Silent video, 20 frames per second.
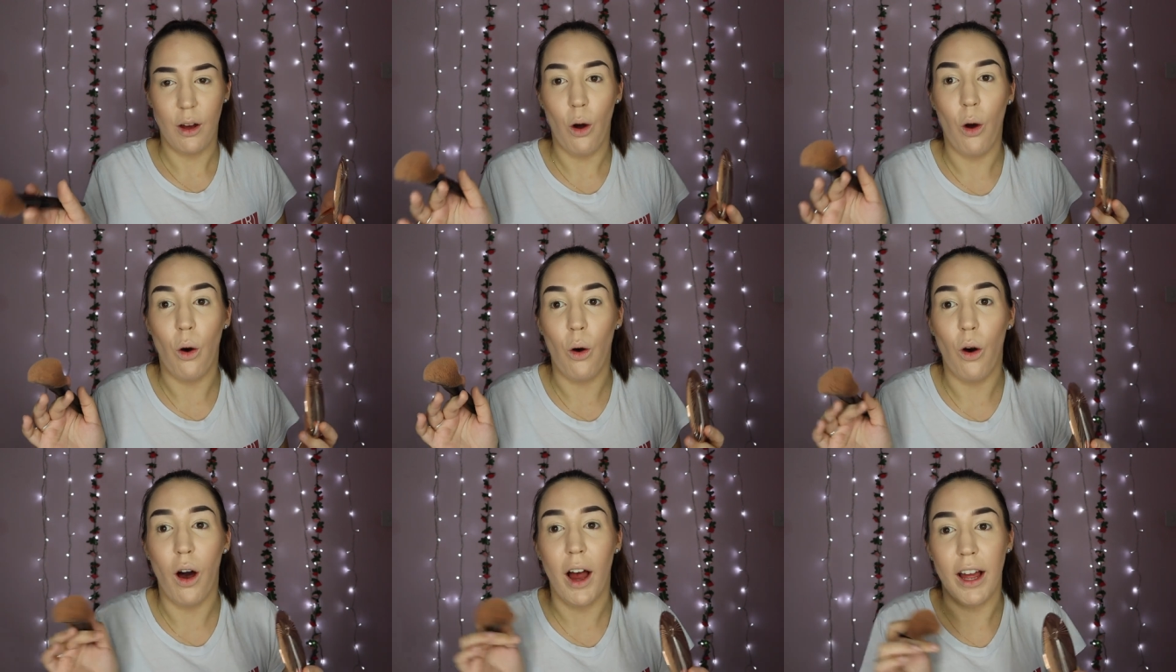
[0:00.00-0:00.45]

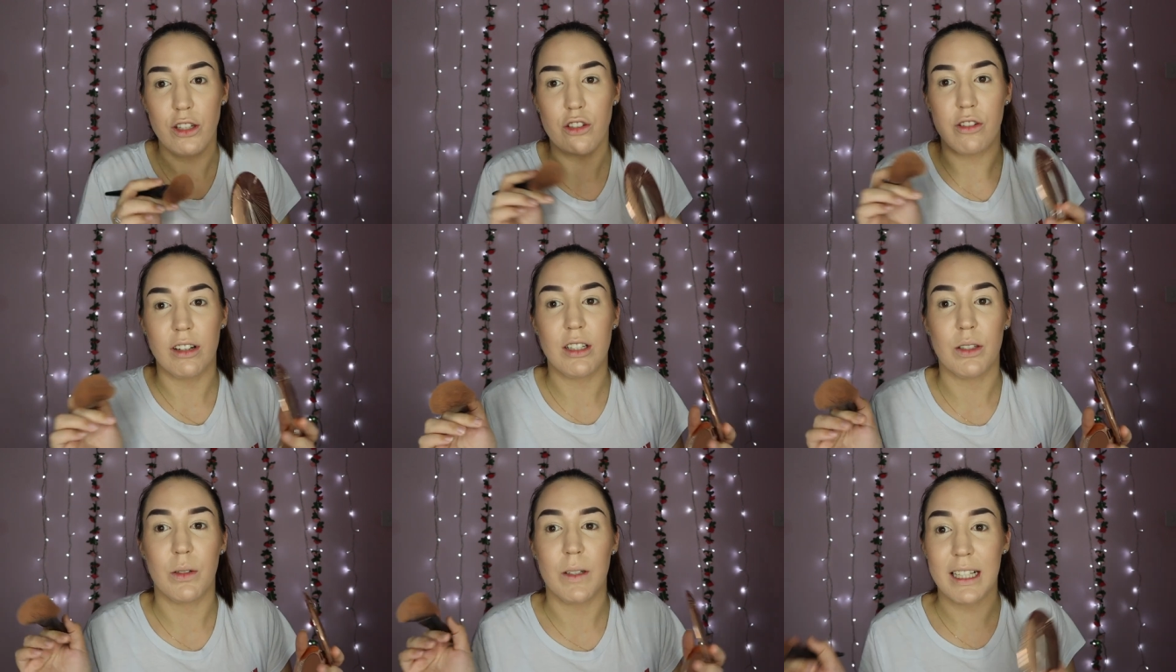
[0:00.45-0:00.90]
or I
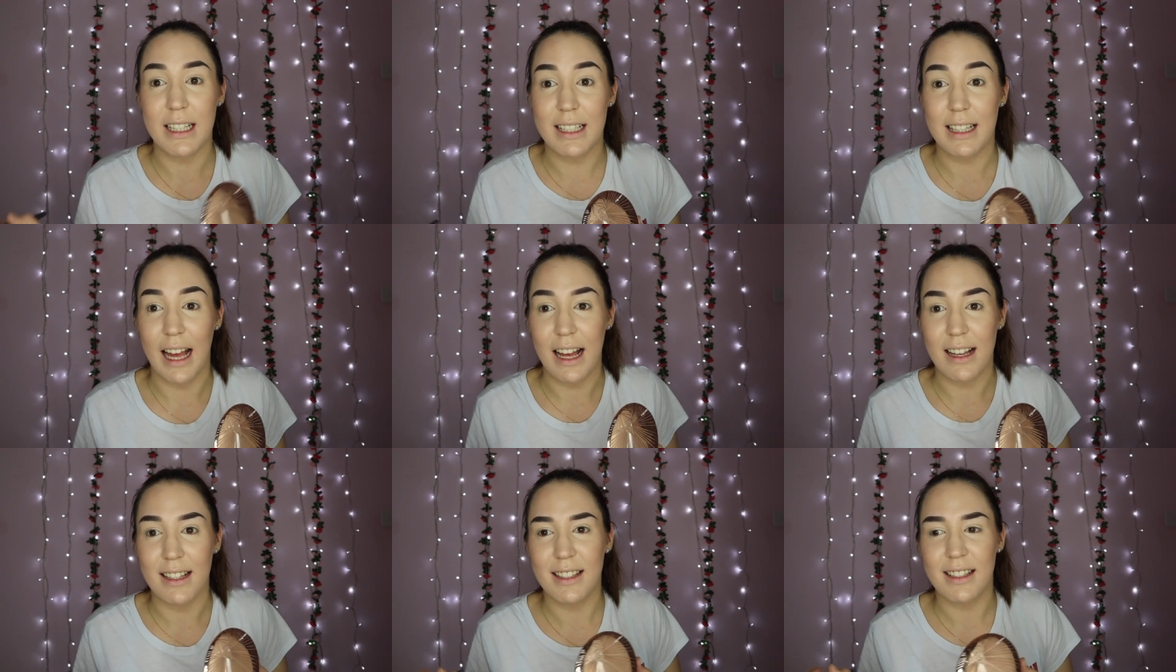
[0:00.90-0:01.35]
drink to
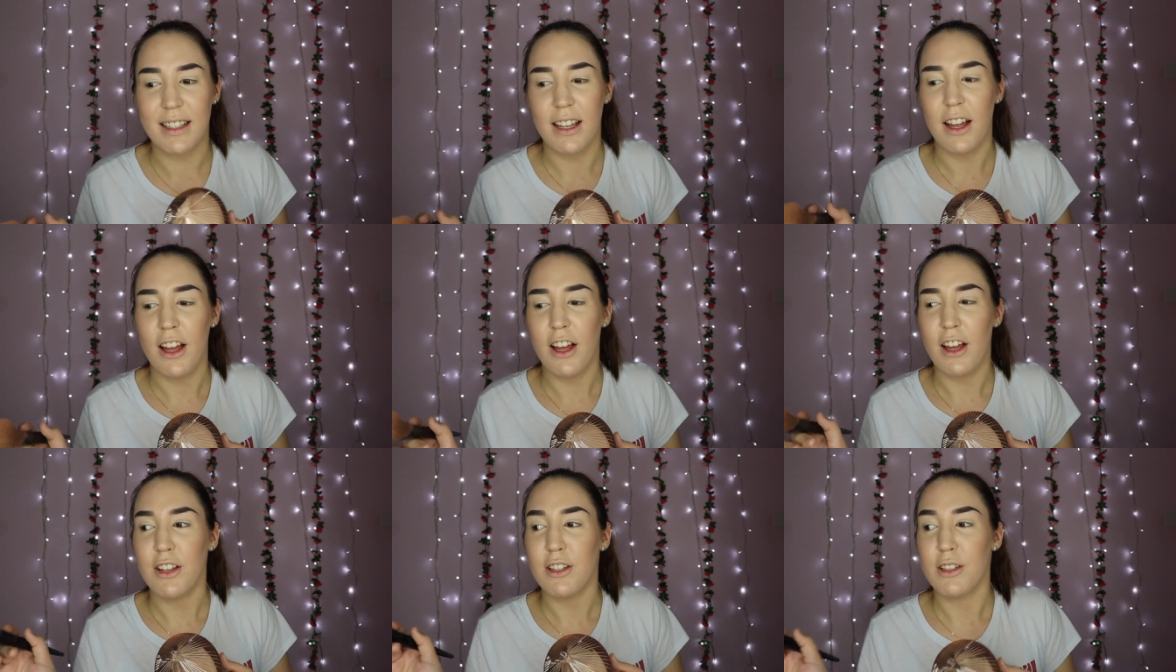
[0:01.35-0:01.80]
excess
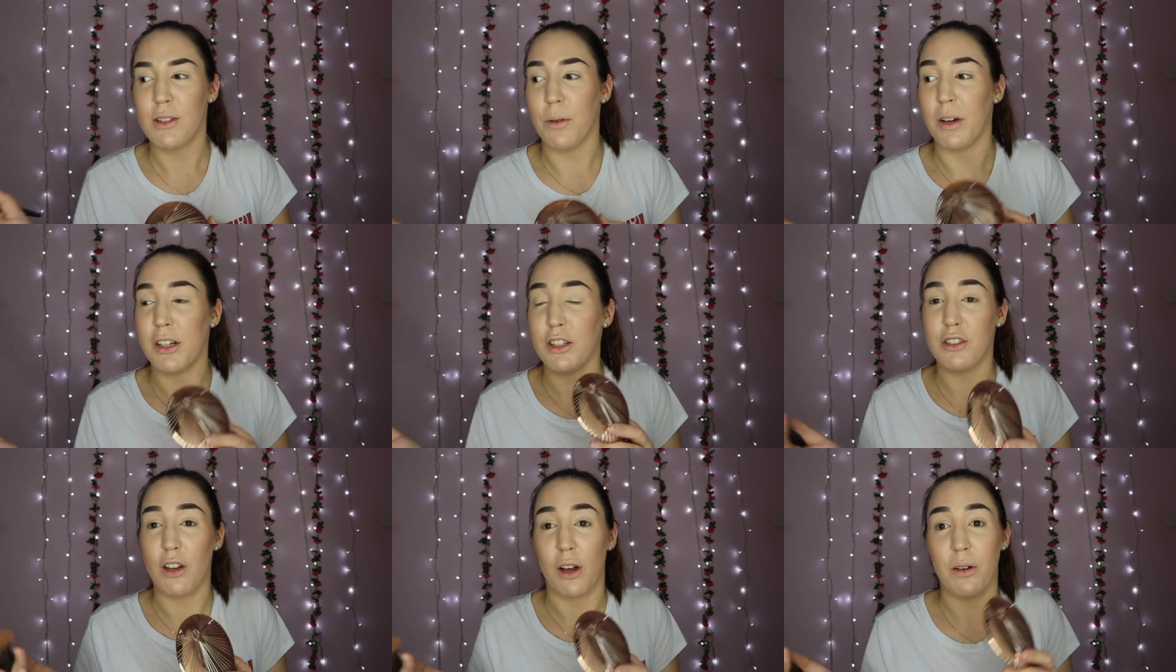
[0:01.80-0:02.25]
so
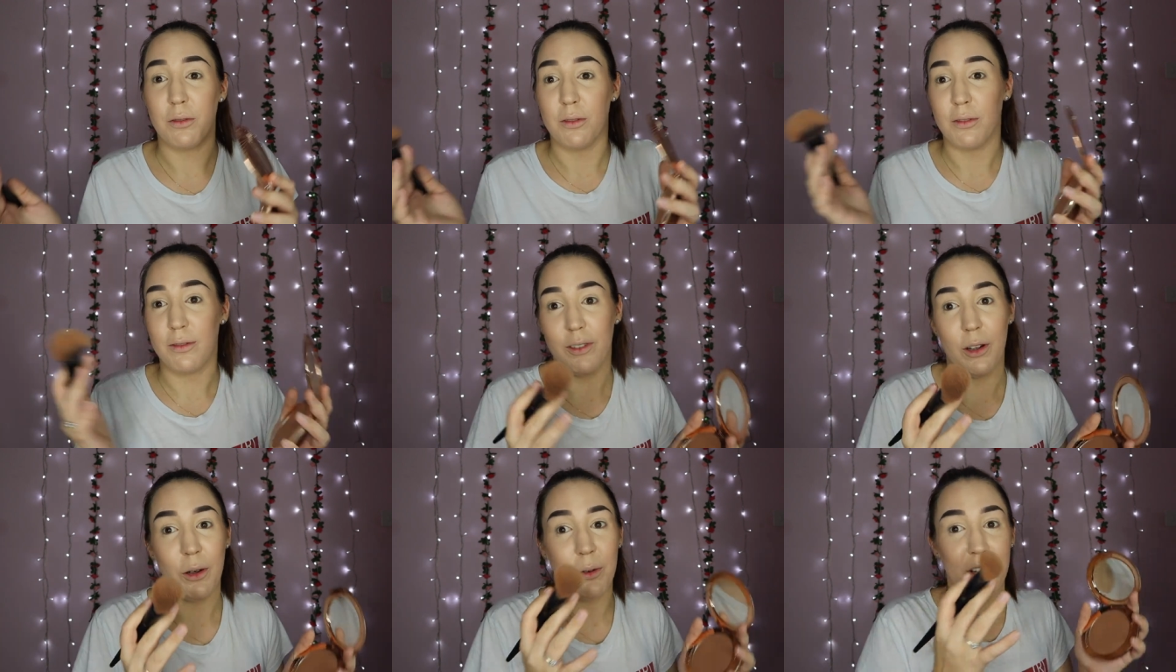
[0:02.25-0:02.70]
I
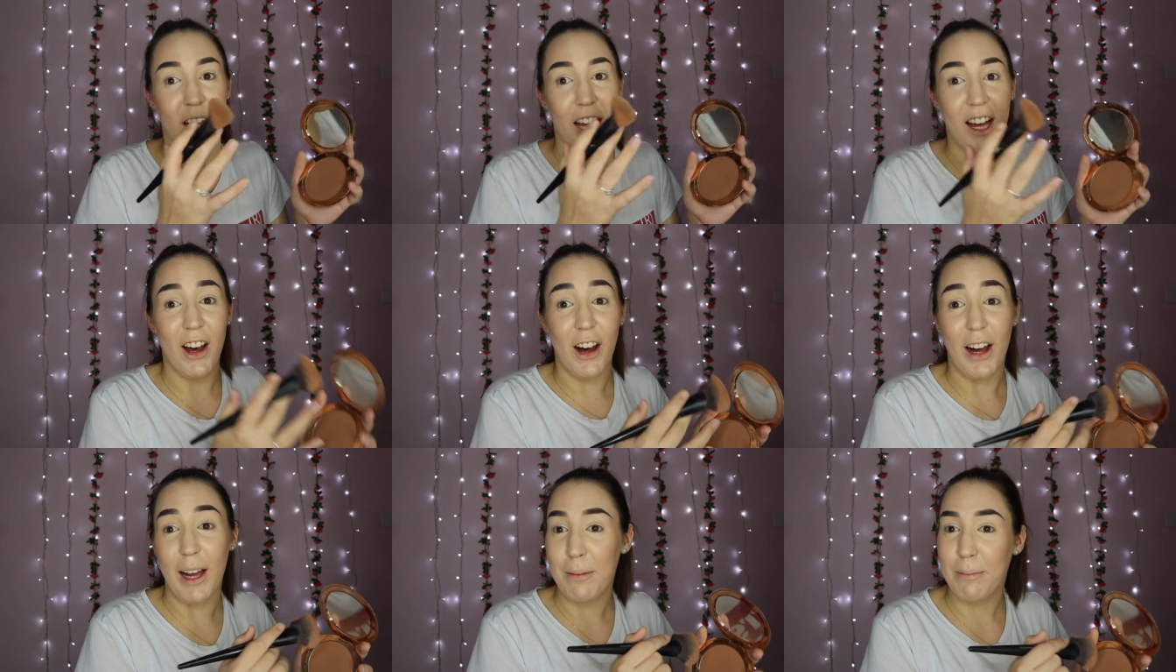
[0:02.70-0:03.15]
don't feel that
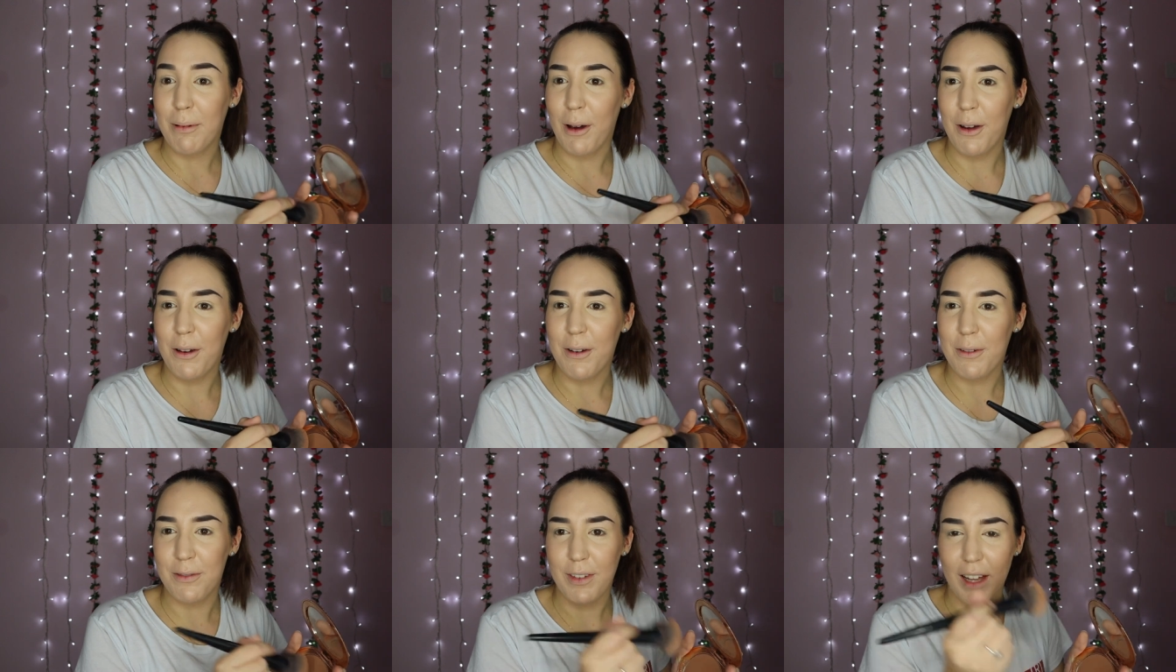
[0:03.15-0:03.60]

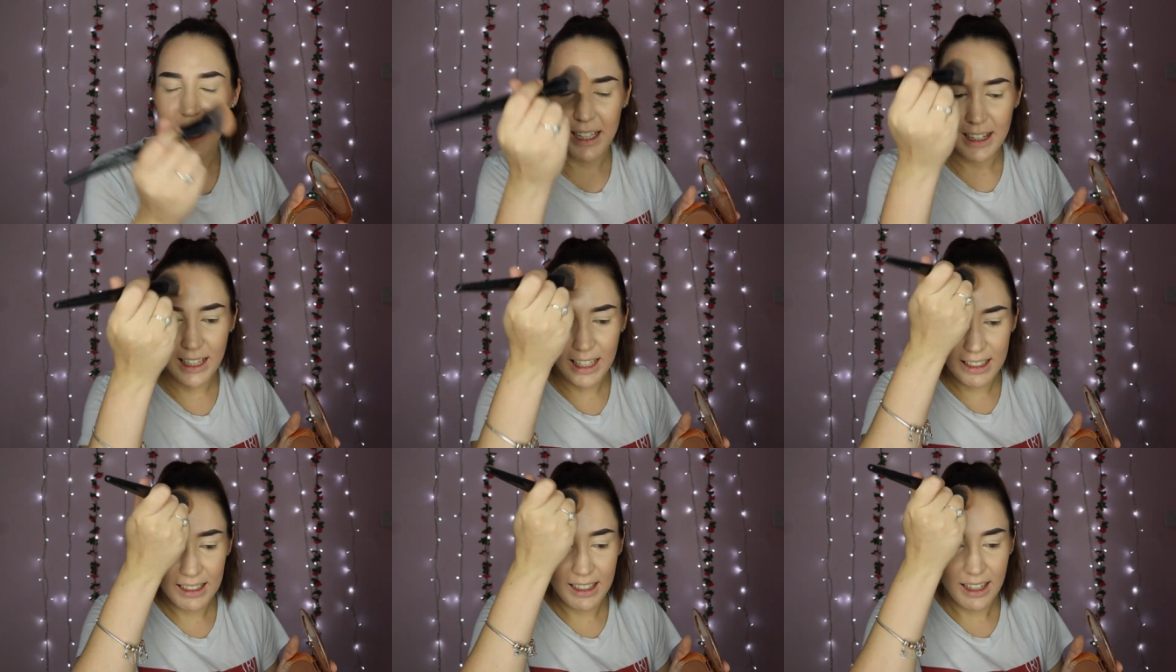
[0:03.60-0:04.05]
hypo
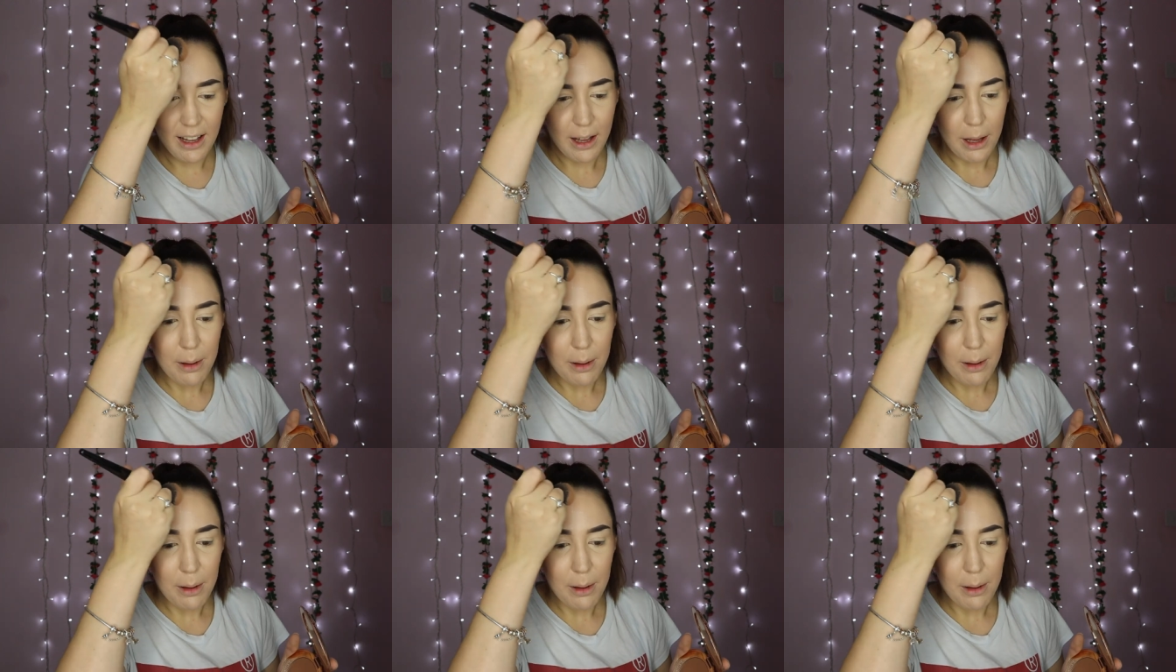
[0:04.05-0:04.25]
feeling